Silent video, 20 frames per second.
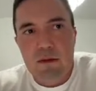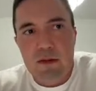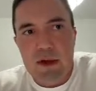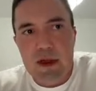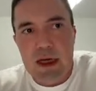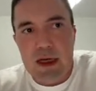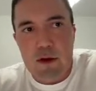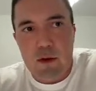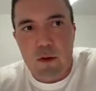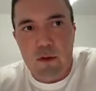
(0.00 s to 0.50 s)

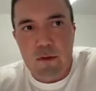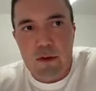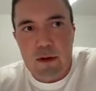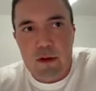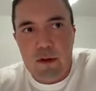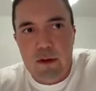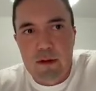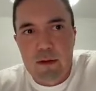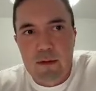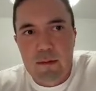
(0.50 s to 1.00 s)
that often.
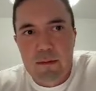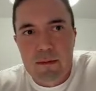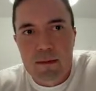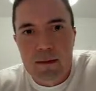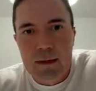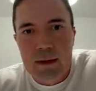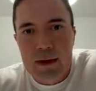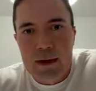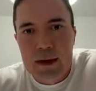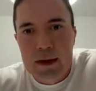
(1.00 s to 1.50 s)

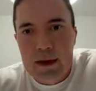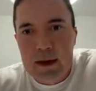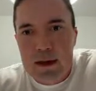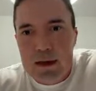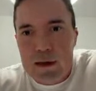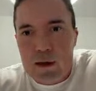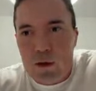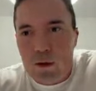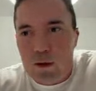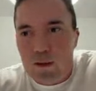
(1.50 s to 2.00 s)

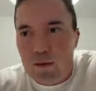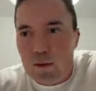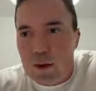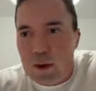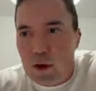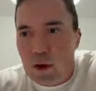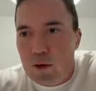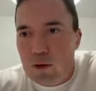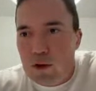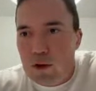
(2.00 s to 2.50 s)
So if we
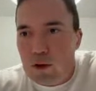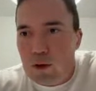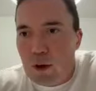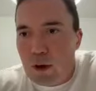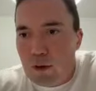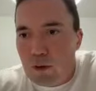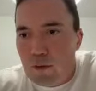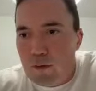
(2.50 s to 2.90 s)
go to our